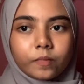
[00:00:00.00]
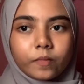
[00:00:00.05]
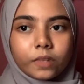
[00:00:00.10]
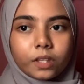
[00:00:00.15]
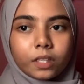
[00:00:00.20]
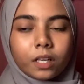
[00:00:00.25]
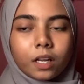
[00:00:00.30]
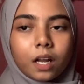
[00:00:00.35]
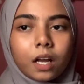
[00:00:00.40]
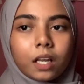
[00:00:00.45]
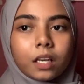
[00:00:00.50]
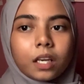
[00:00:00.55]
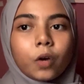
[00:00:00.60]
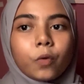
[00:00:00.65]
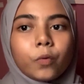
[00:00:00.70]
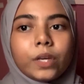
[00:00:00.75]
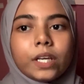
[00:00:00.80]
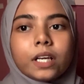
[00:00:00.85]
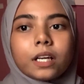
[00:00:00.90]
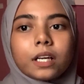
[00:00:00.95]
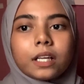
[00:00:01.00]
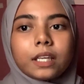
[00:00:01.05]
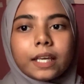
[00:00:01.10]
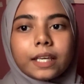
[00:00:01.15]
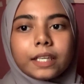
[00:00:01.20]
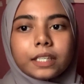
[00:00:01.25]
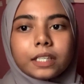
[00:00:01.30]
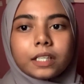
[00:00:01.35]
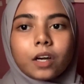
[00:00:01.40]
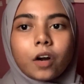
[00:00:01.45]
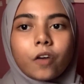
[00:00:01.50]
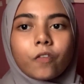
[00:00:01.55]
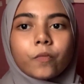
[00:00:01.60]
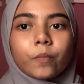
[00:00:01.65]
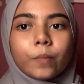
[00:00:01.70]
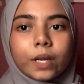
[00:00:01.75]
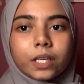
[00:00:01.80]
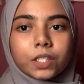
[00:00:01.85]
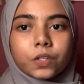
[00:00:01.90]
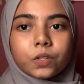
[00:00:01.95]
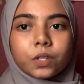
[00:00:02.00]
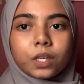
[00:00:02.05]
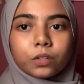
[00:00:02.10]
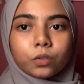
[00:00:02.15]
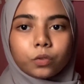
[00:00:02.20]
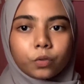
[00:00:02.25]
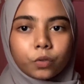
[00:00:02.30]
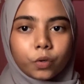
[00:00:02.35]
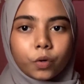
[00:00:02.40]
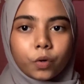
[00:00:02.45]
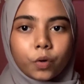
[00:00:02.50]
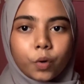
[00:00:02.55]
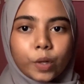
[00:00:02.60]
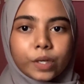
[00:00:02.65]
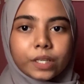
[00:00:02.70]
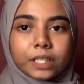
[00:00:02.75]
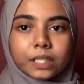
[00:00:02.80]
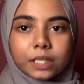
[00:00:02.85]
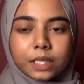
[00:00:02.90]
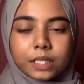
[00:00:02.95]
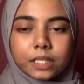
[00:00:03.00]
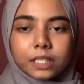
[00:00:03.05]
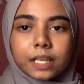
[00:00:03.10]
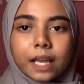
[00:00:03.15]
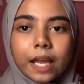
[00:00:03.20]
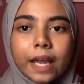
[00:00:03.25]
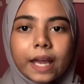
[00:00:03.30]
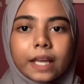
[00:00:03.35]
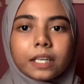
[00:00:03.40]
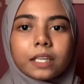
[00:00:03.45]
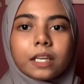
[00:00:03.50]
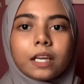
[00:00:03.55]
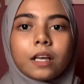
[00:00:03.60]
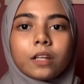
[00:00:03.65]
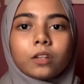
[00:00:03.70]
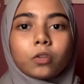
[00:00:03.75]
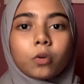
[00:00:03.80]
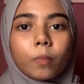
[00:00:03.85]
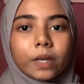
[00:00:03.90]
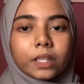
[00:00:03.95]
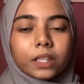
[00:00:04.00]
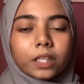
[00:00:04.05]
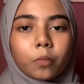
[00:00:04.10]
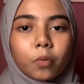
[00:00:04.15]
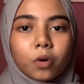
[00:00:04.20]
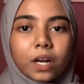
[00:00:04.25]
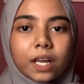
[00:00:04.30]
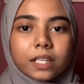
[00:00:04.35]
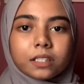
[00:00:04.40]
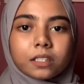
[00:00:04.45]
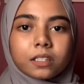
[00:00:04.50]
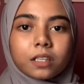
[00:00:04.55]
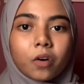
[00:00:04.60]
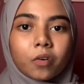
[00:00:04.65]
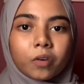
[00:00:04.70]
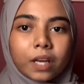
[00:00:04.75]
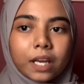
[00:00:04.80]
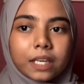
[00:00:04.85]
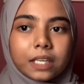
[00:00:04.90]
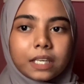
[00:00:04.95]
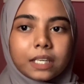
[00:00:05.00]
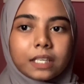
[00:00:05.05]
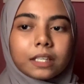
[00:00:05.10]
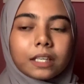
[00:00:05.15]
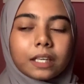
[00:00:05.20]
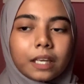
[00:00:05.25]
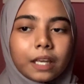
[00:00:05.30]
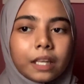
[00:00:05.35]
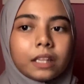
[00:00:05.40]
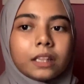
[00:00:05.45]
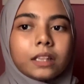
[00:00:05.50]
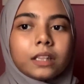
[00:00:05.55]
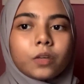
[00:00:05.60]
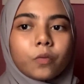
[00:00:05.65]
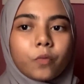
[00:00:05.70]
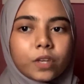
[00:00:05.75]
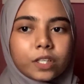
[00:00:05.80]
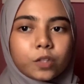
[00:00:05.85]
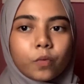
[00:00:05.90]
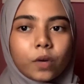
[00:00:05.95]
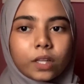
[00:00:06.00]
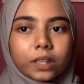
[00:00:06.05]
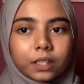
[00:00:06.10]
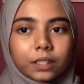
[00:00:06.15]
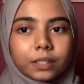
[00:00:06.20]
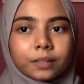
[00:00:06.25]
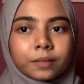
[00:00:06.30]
allowing a layer of bacteria to grow on the disc and to metabolize the organic in the wastewater.